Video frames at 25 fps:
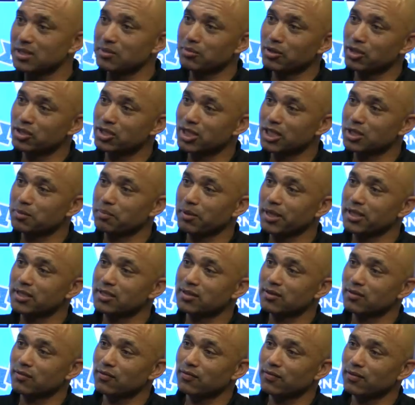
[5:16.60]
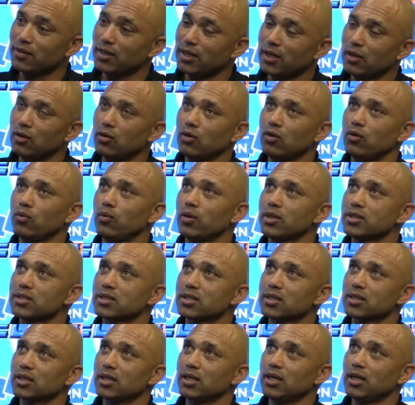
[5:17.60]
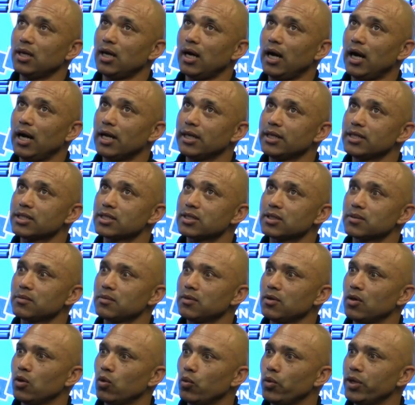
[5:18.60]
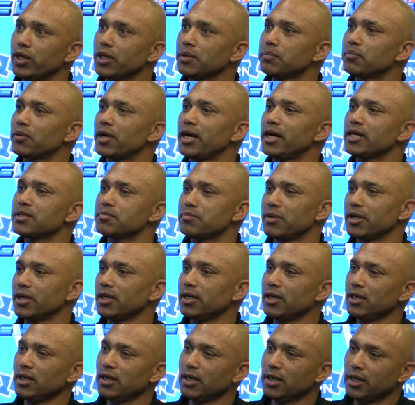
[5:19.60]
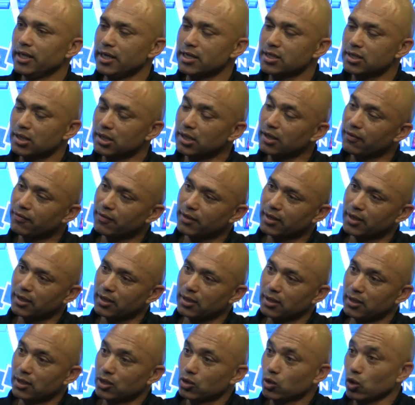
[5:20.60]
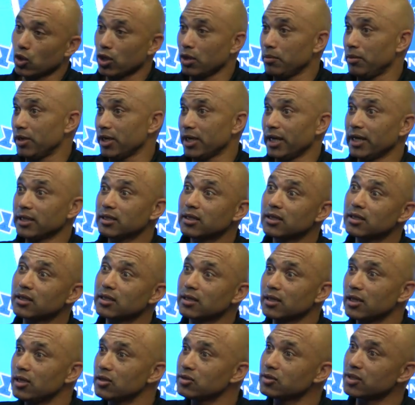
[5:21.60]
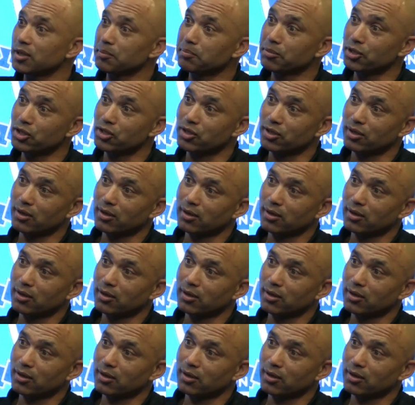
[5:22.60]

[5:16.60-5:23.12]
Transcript: the most expensive, or what's the highest winning prize money in South Africa? Talking about an 800,000 rand pigeon.